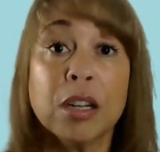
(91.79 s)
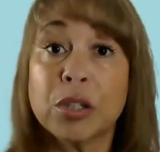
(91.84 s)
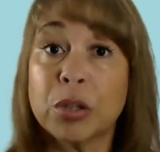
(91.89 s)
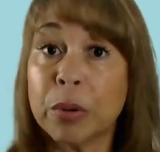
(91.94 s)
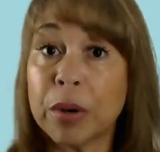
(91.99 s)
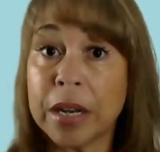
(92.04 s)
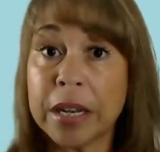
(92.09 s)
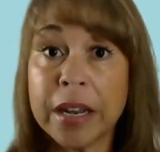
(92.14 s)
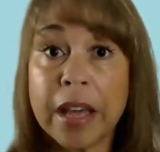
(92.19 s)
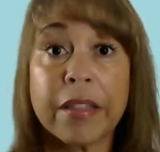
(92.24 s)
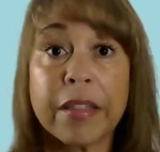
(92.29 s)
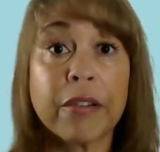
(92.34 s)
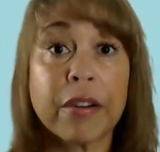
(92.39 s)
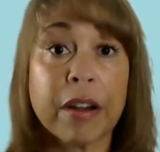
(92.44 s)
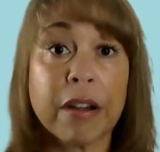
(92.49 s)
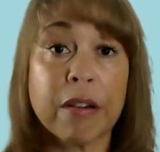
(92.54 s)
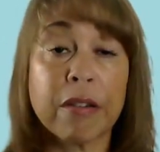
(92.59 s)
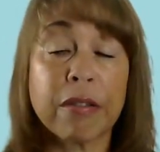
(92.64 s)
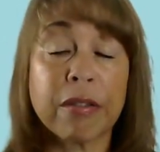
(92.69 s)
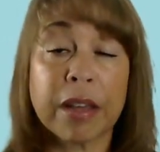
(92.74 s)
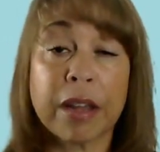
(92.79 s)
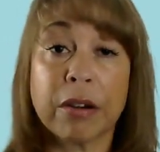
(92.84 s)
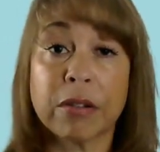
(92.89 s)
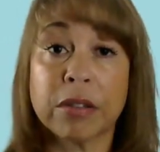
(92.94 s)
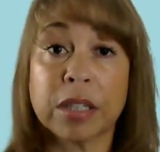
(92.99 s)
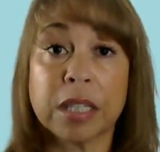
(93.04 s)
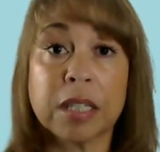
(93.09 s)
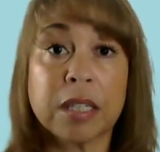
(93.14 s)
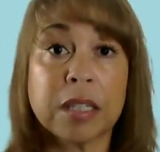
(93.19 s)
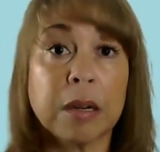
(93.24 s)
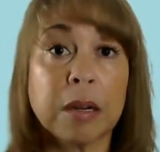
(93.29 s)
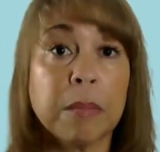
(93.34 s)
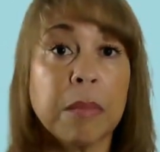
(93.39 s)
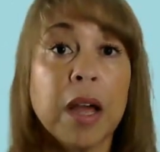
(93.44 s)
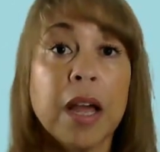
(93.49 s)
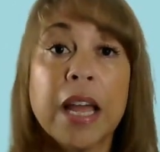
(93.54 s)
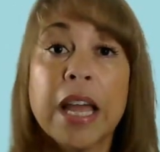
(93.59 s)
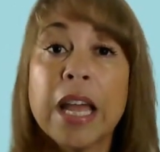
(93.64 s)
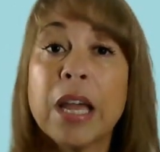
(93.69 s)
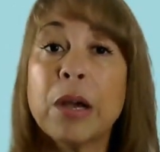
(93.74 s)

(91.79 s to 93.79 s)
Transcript: to another healthcare system.